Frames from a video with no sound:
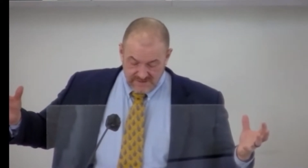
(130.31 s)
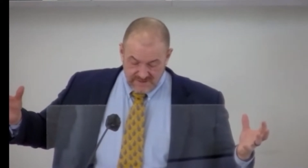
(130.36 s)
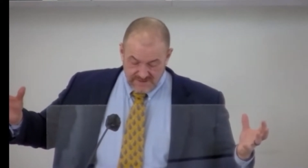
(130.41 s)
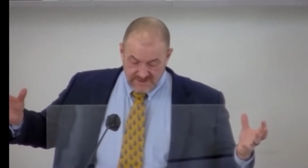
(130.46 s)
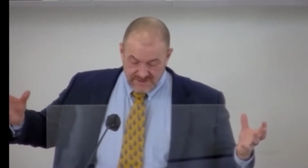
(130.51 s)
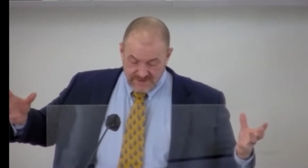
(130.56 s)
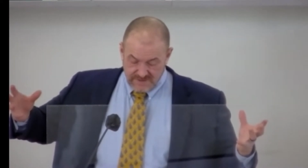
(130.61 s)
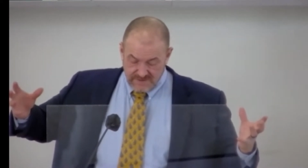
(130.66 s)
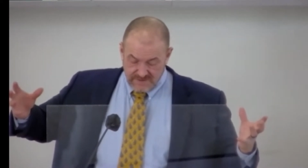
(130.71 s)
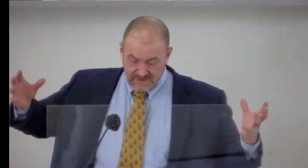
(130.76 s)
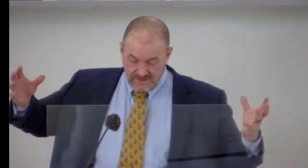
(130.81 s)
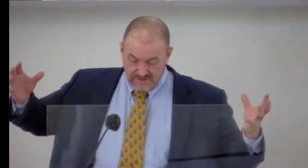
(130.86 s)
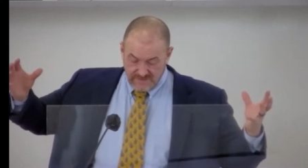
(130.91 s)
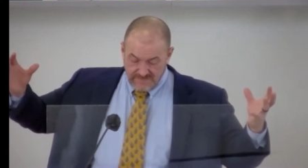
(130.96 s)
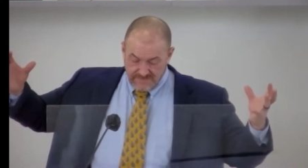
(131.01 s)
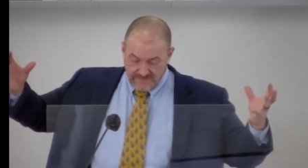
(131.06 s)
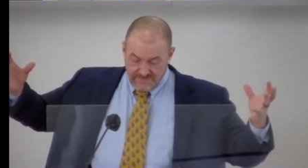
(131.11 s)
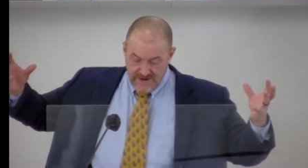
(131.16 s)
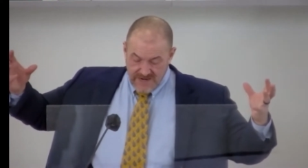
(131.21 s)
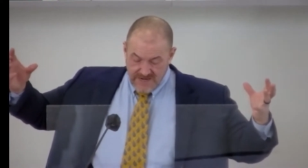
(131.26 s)
a circle of
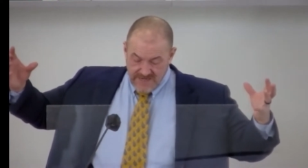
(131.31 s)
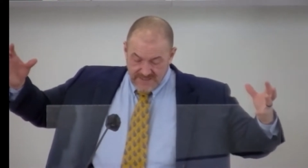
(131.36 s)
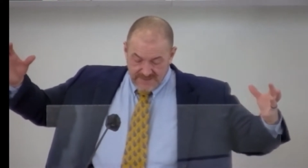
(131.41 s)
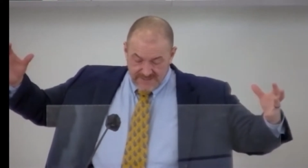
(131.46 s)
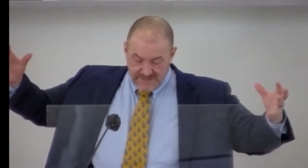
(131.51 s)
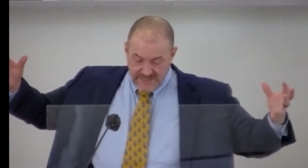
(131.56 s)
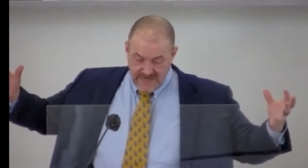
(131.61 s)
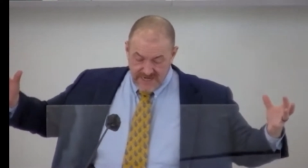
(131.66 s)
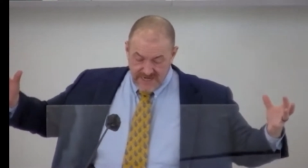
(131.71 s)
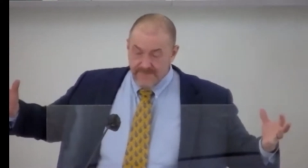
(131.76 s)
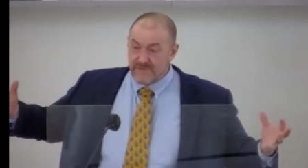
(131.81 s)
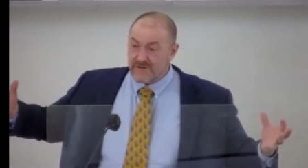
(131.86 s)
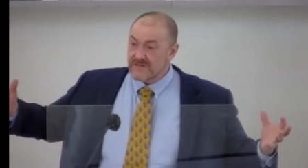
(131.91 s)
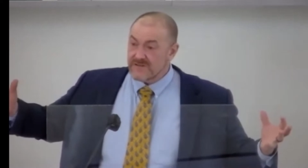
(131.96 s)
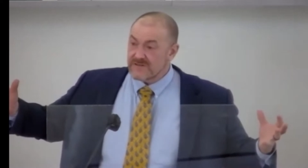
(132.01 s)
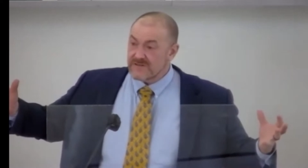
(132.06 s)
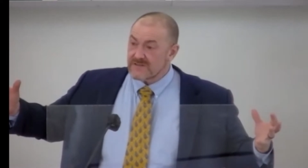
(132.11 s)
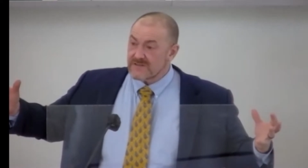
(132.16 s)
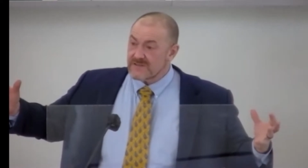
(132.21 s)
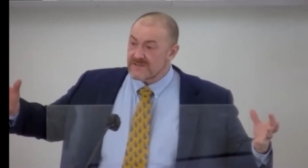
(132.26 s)
friends,
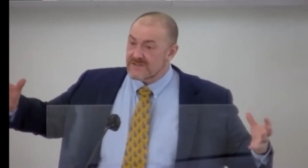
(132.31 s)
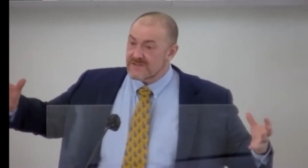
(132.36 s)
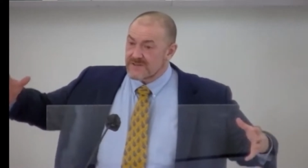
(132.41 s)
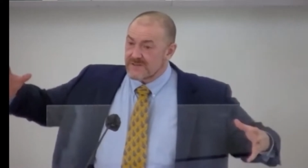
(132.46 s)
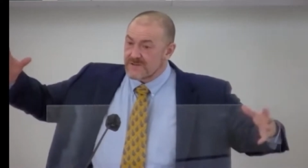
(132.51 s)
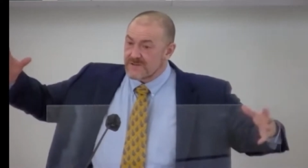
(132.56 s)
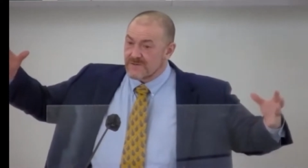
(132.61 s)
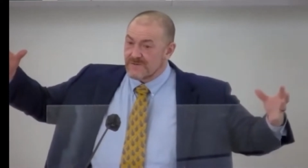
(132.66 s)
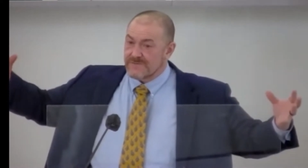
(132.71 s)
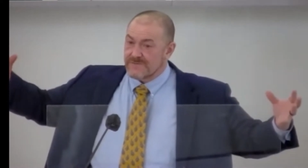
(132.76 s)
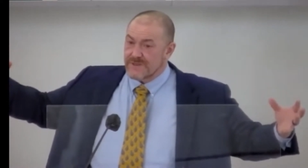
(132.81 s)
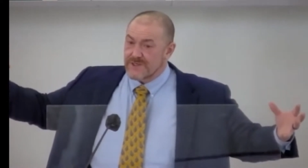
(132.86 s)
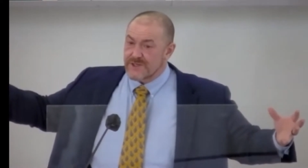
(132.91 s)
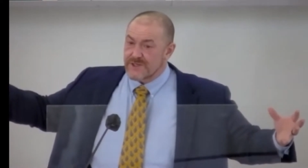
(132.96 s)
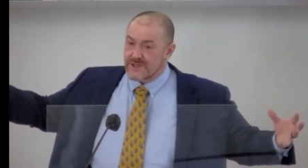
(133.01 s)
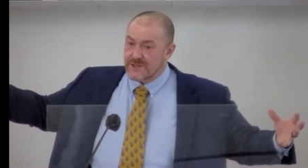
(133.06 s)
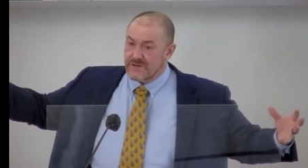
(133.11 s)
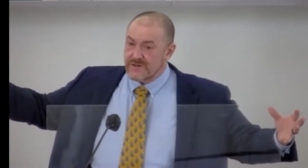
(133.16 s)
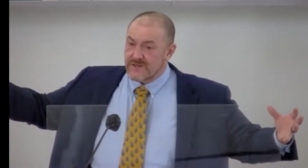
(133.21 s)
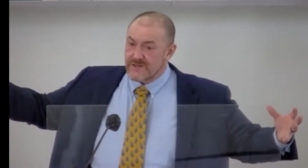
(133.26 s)
neighbors, a circle for
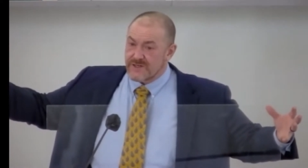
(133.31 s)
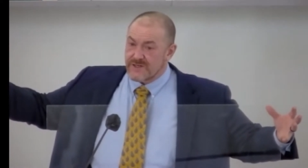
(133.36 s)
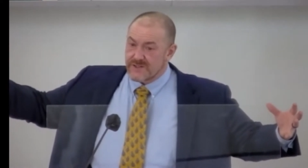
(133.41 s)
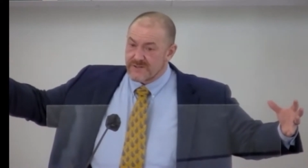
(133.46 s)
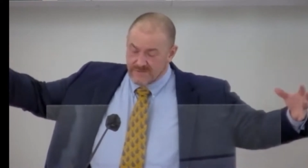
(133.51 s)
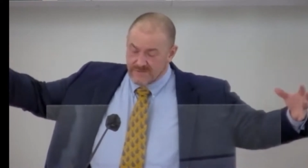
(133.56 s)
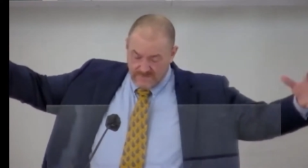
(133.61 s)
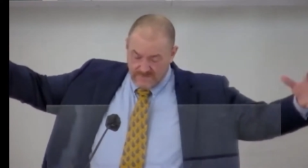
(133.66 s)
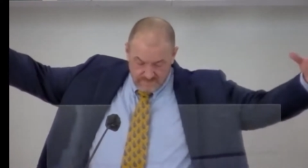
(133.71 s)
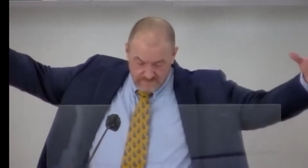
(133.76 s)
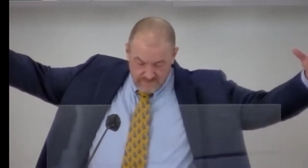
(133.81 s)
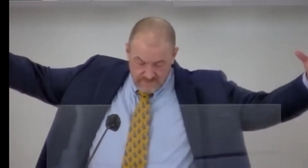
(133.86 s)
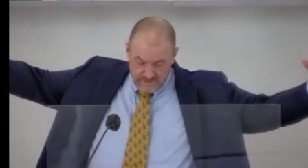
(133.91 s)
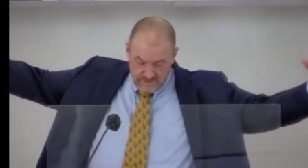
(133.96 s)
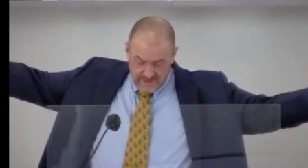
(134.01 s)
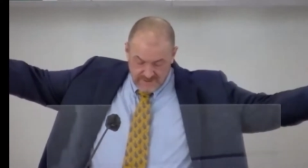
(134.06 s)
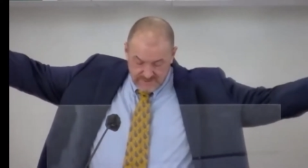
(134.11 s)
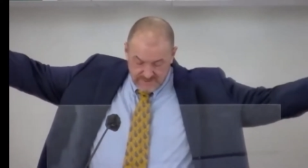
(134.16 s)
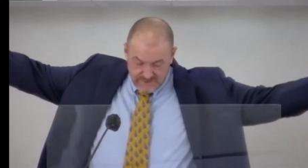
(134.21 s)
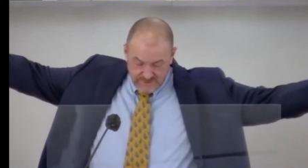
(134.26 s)
church,
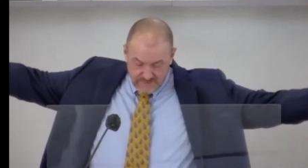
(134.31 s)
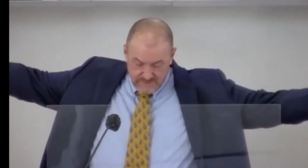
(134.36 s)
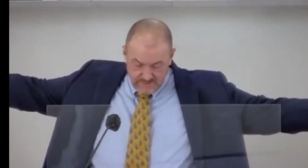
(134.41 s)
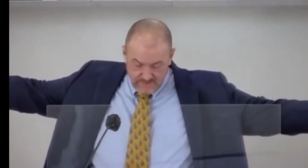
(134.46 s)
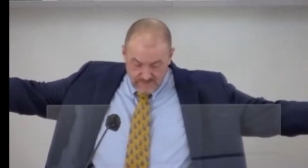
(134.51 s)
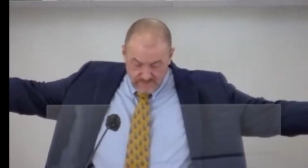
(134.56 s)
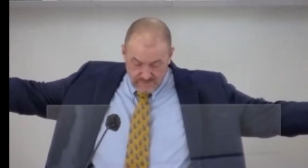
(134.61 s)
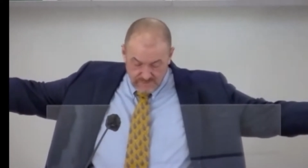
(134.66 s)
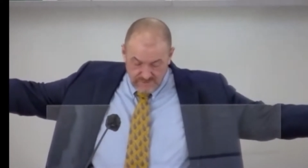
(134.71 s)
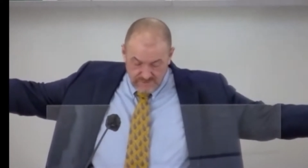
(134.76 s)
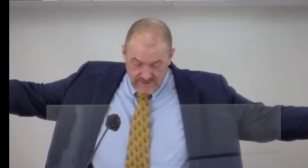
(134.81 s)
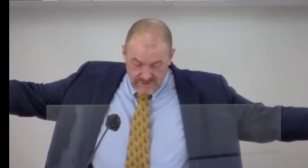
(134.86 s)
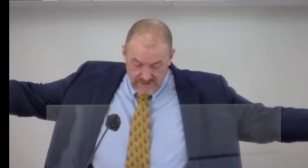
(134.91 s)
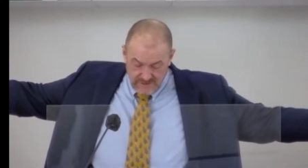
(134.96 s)
work, school,